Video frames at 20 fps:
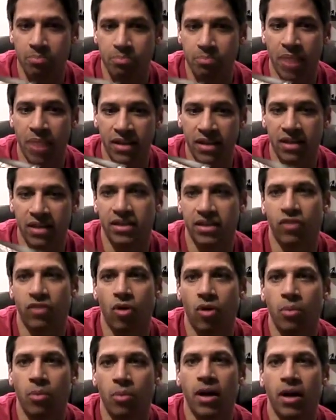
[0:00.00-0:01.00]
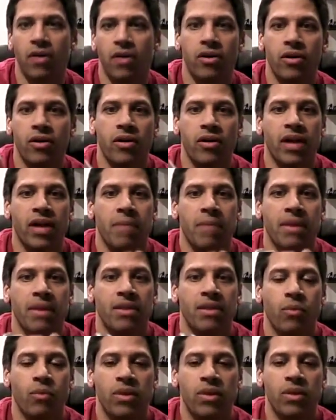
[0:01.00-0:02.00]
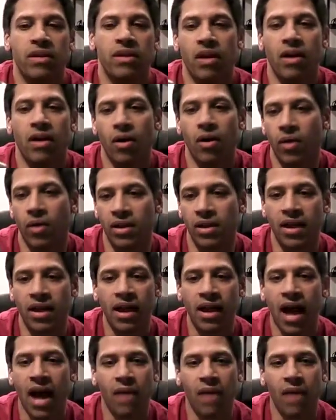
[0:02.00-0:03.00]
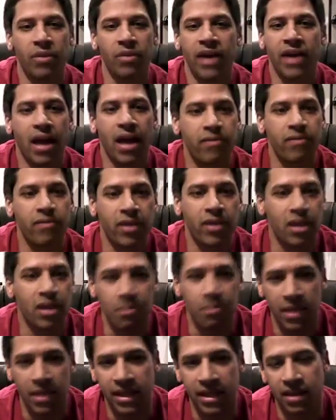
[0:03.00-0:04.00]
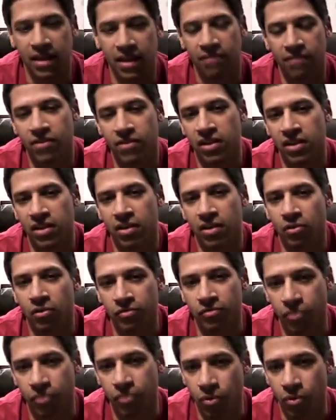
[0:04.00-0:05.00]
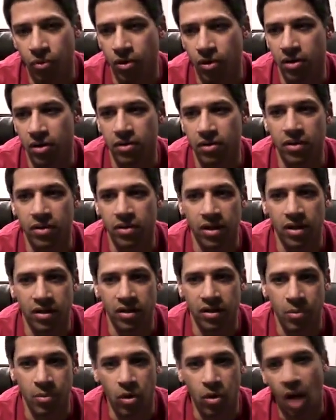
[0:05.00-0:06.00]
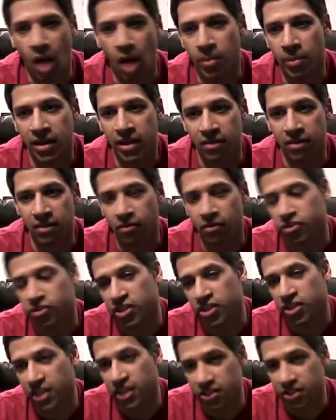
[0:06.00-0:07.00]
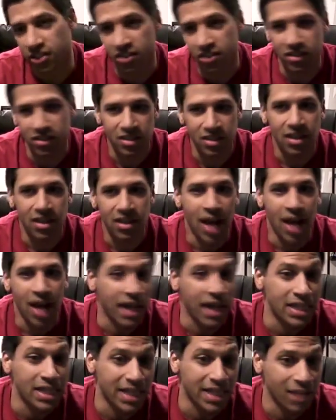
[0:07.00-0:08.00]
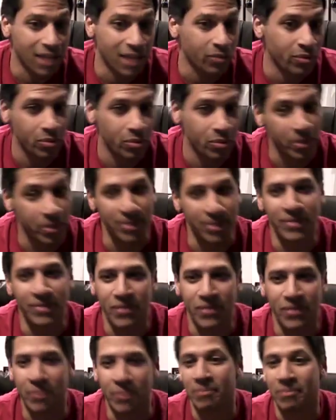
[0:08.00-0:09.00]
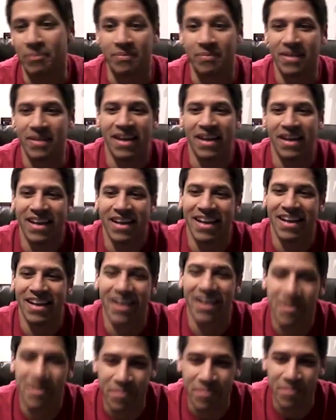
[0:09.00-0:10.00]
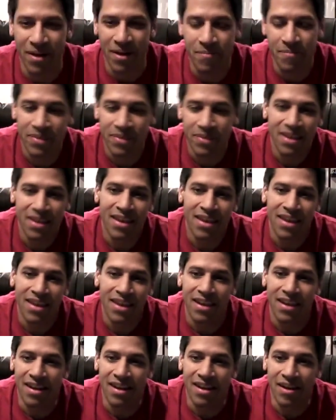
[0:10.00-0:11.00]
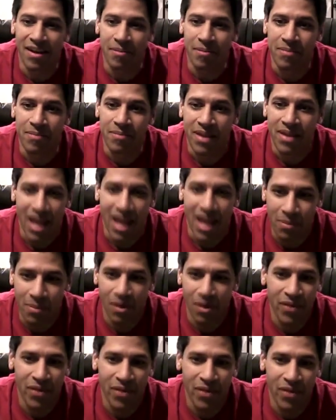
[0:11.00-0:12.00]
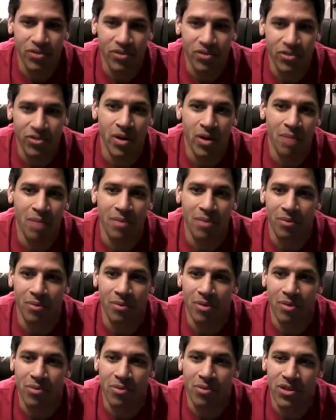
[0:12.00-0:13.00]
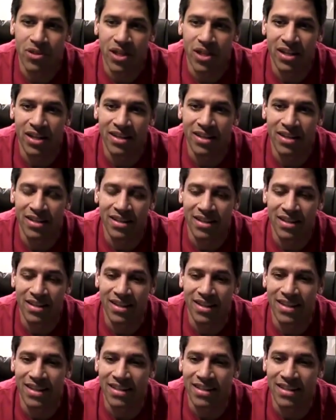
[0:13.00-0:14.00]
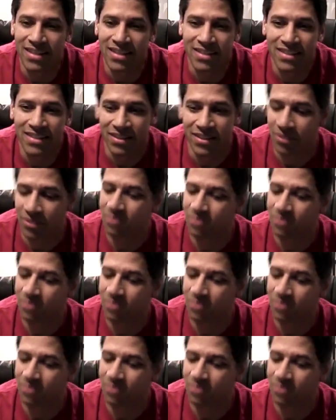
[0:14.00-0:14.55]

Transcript: painted it the chrome color, and I made the window. And I don't think I ever ended up making a video for the more complicated version, because I didn't think anyone would build it. So, but hey, Paul, thanks for showing up. I really appreciate it. Let's